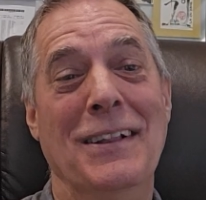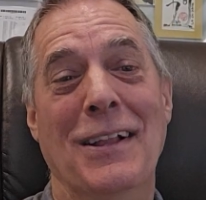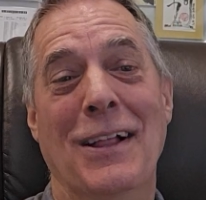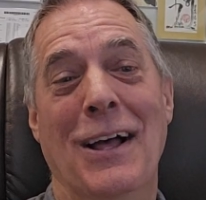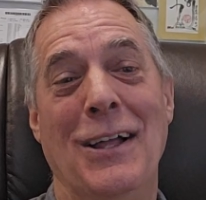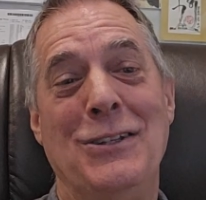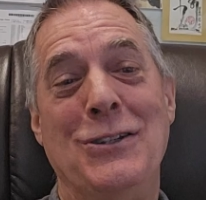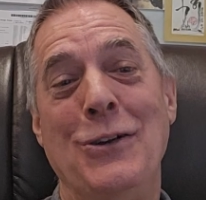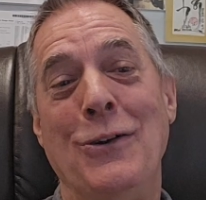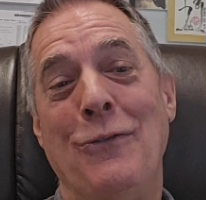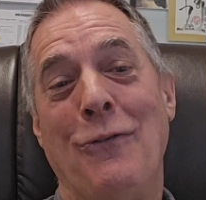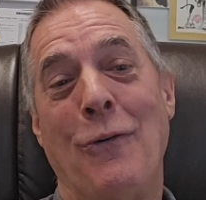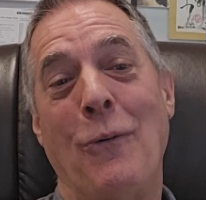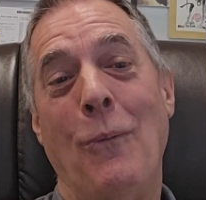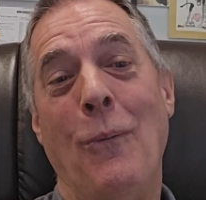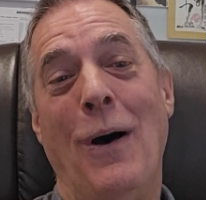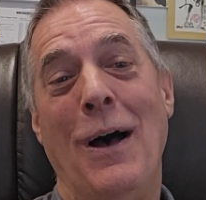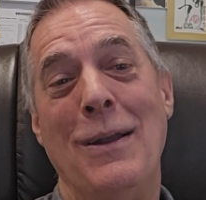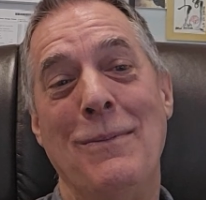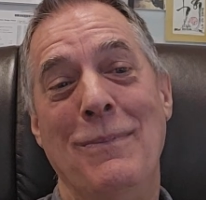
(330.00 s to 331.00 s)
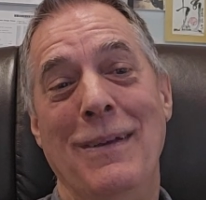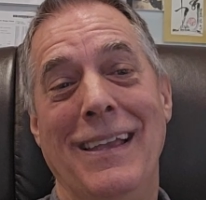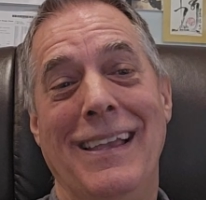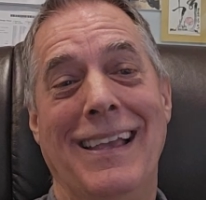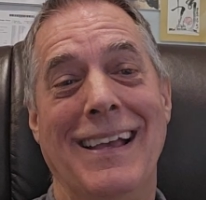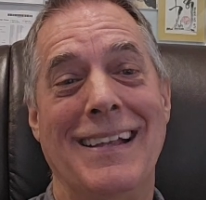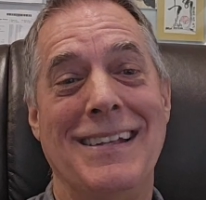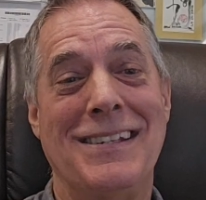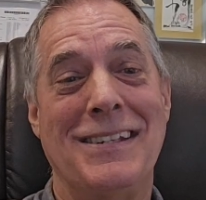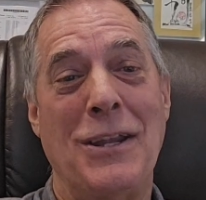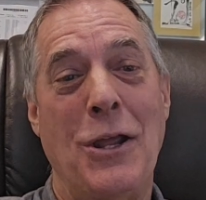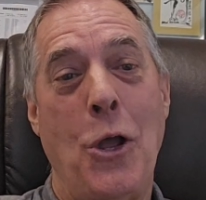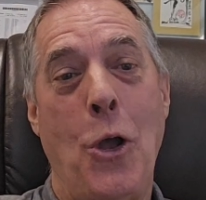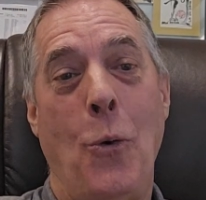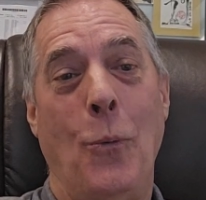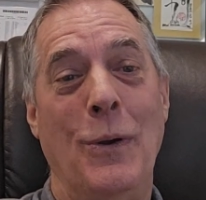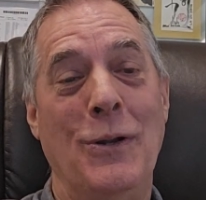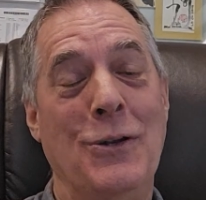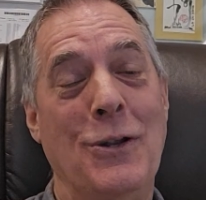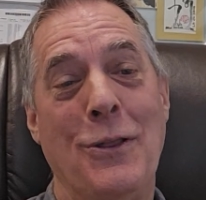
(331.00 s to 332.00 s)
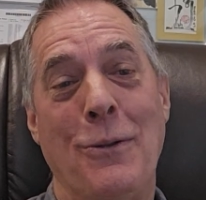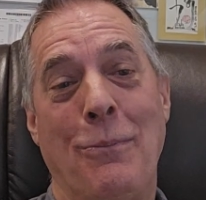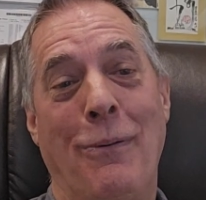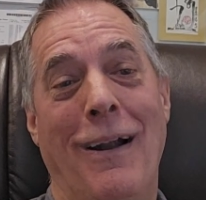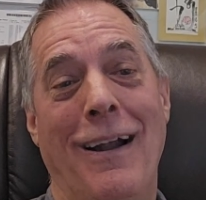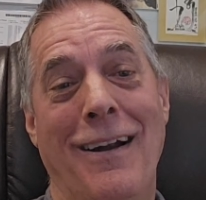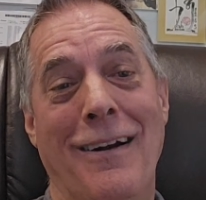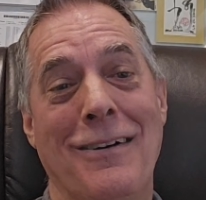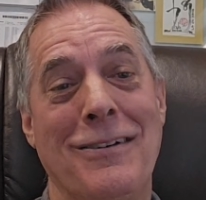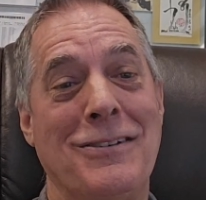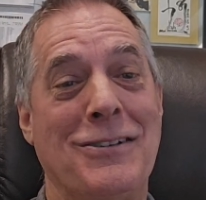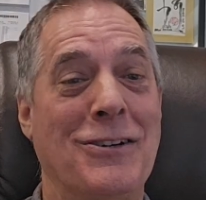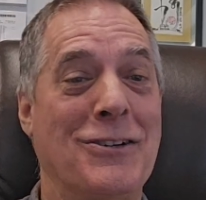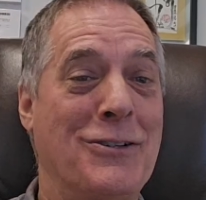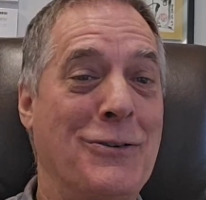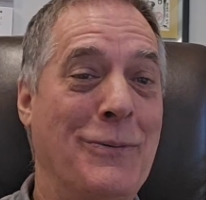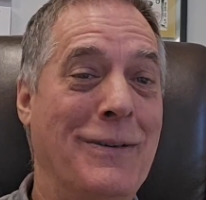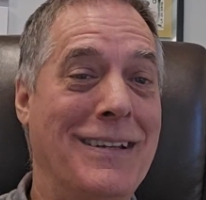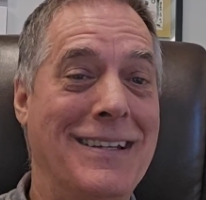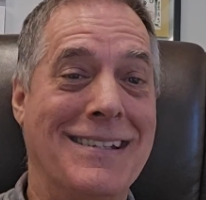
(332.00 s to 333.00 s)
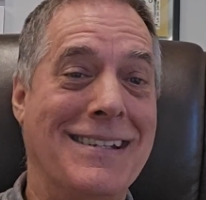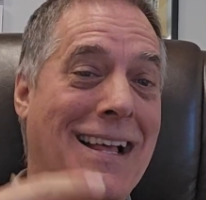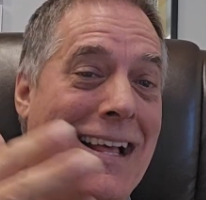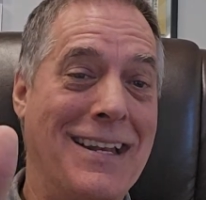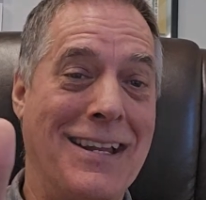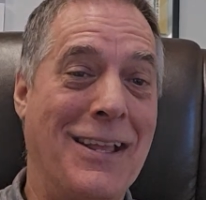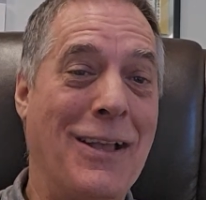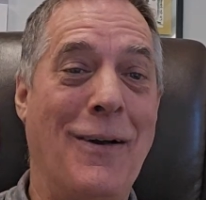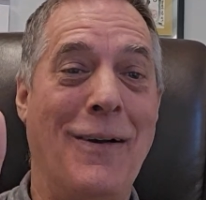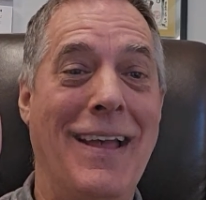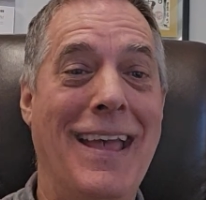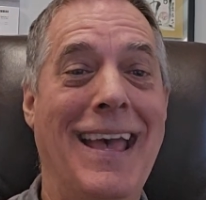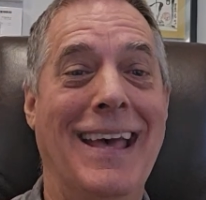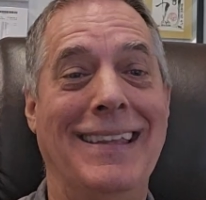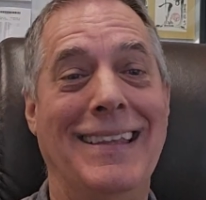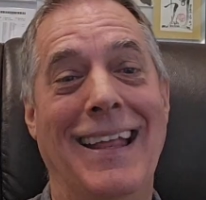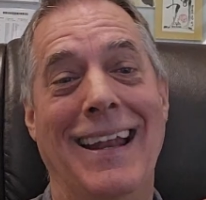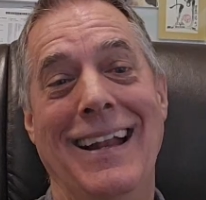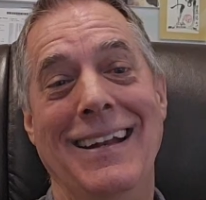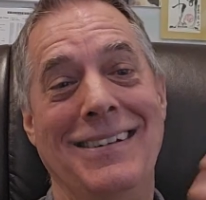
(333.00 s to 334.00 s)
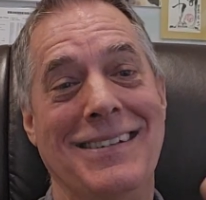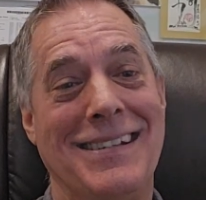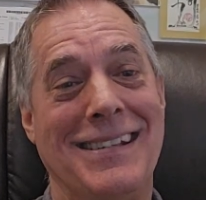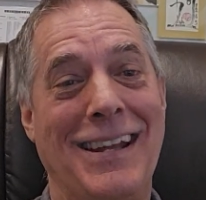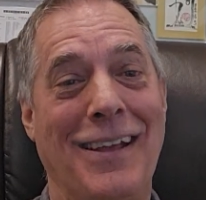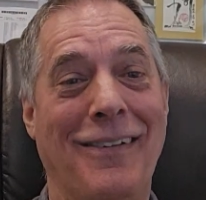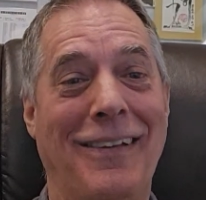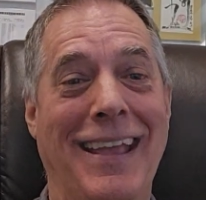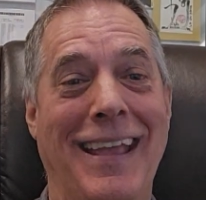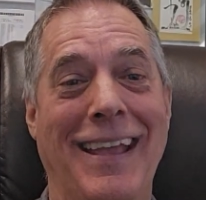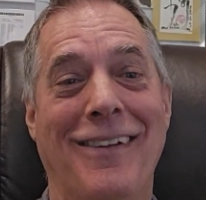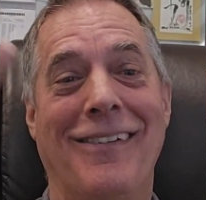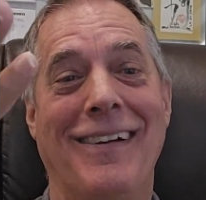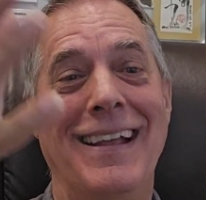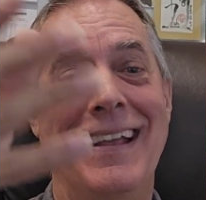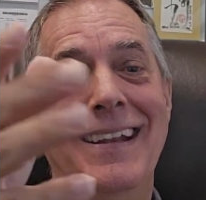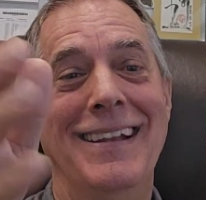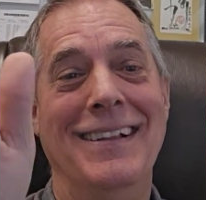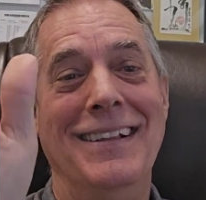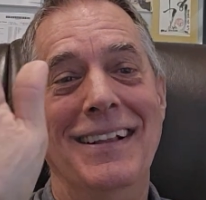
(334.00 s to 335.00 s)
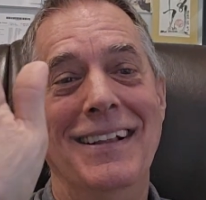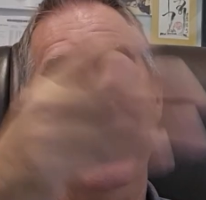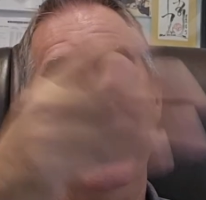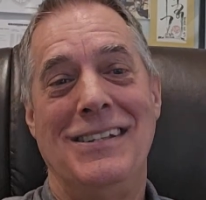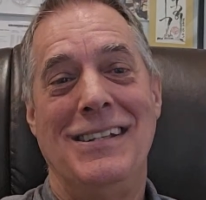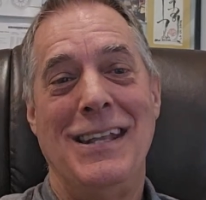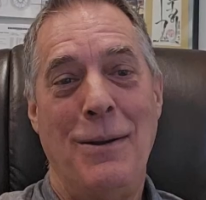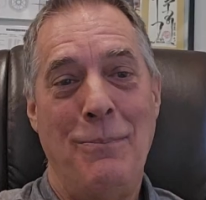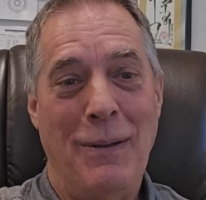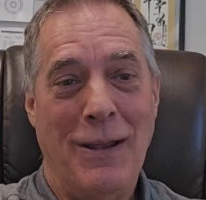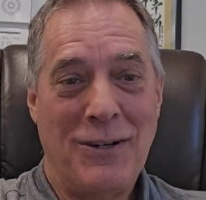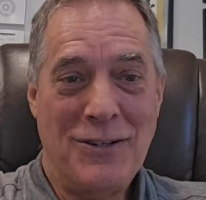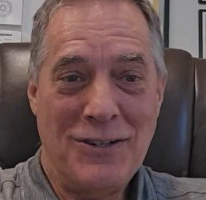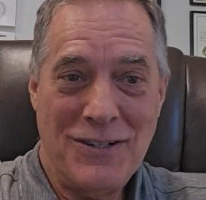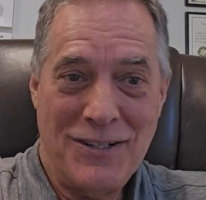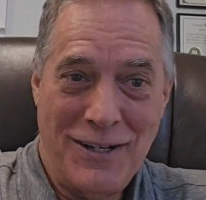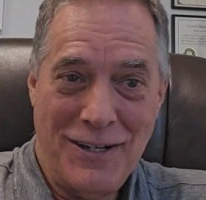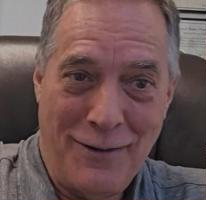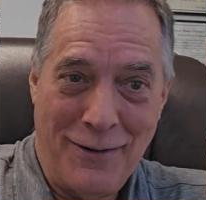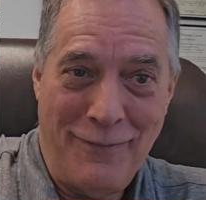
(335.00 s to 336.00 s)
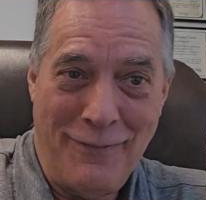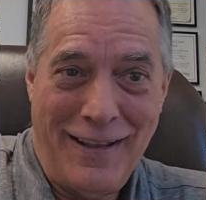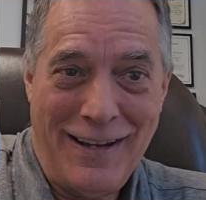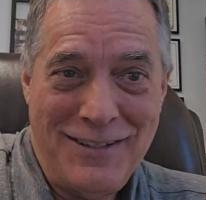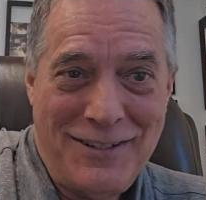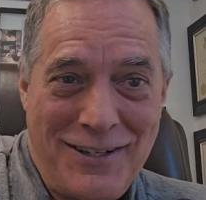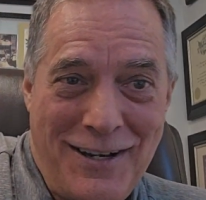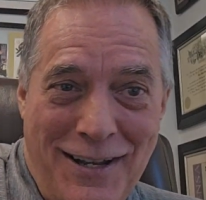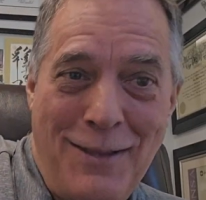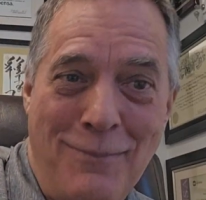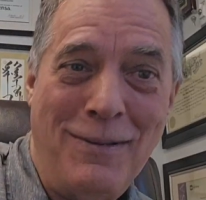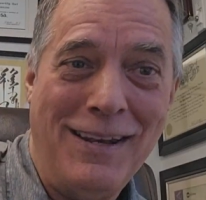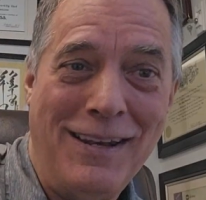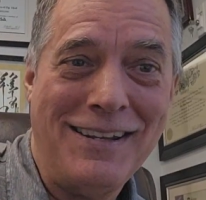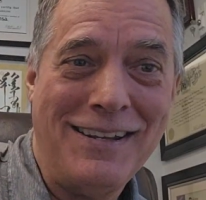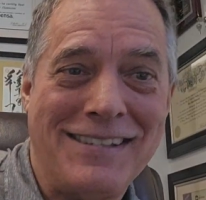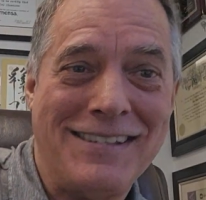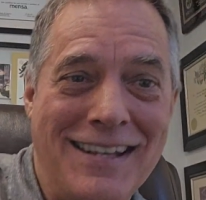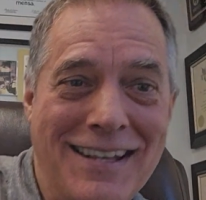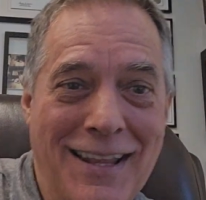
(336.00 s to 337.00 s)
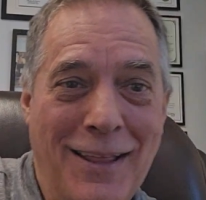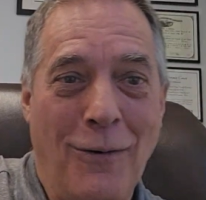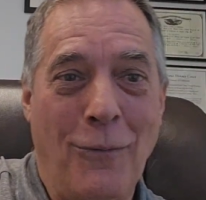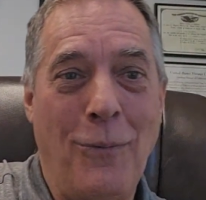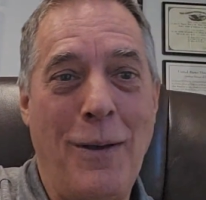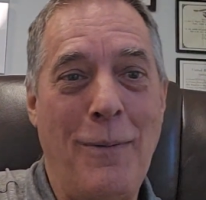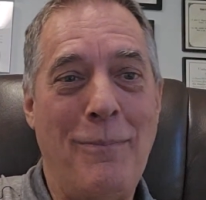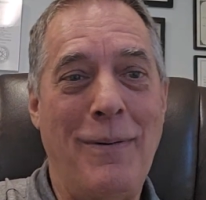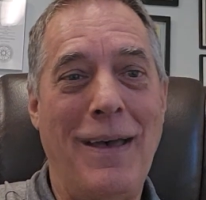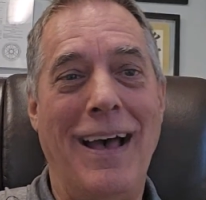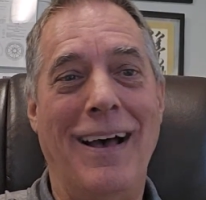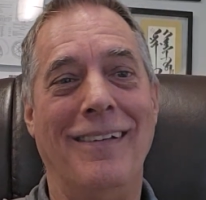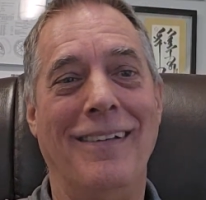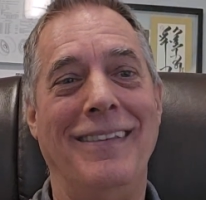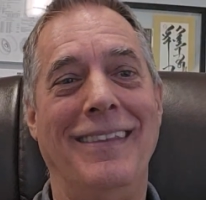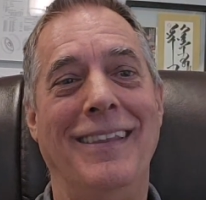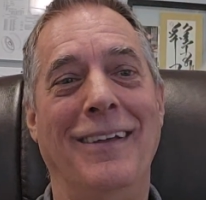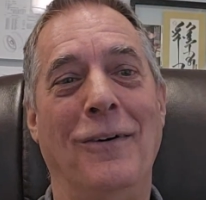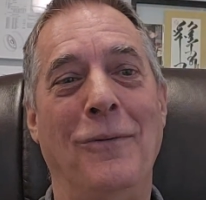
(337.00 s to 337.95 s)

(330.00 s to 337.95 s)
a 2-for-1, because we do the prior art search and we decide to go ahead. Then I just say, okay, great, send pictures of your invention to Immunis, and they'll whip out